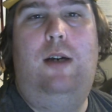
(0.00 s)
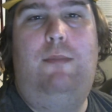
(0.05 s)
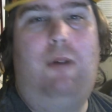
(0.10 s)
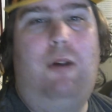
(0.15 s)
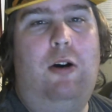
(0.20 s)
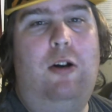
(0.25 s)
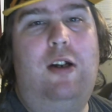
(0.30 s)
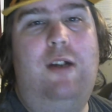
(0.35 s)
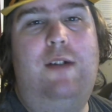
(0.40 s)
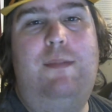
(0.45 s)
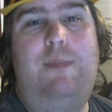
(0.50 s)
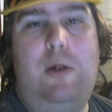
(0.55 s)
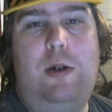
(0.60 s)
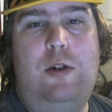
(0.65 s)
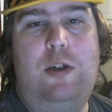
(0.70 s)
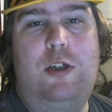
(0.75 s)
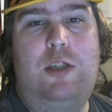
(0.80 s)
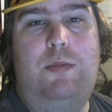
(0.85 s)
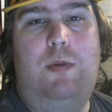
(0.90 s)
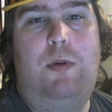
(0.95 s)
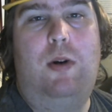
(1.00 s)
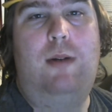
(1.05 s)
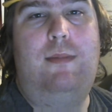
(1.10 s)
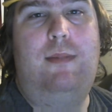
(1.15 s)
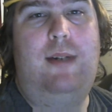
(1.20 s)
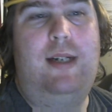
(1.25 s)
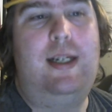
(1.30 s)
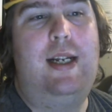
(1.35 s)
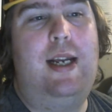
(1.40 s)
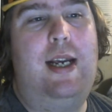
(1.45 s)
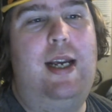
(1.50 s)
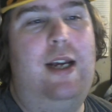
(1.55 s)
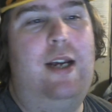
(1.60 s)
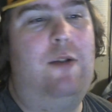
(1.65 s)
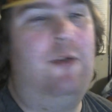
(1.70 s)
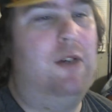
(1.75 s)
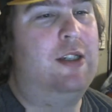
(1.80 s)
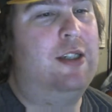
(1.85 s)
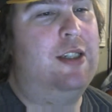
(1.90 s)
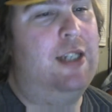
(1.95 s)
part of Motorsport Monday,
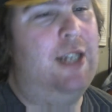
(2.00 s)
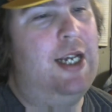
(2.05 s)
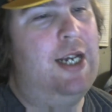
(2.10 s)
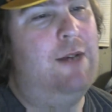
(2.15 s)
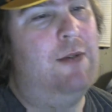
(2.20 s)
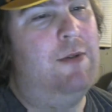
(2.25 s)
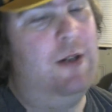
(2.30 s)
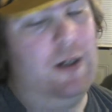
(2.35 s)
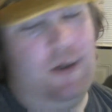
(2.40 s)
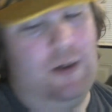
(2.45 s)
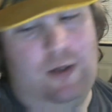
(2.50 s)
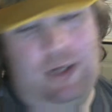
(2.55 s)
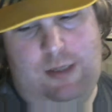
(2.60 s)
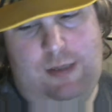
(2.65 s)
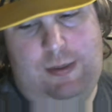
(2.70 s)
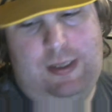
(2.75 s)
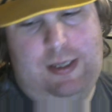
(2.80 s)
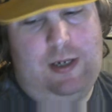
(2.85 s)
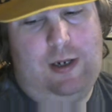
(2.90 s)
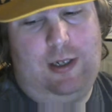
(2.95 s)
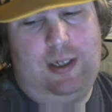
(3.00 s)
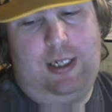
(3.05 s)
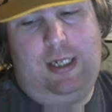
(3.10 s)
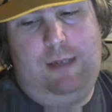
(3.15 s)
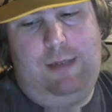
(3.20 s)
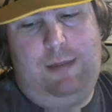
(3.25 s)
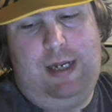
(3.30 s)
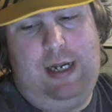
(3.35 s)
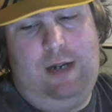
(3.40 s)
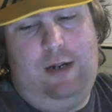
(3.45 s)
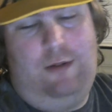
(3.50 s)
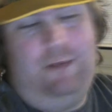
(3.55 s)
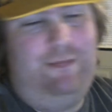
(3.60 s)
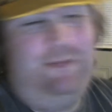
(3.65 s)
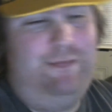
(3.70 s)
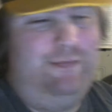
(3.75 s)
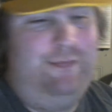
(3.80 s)
where today we are going to be talking about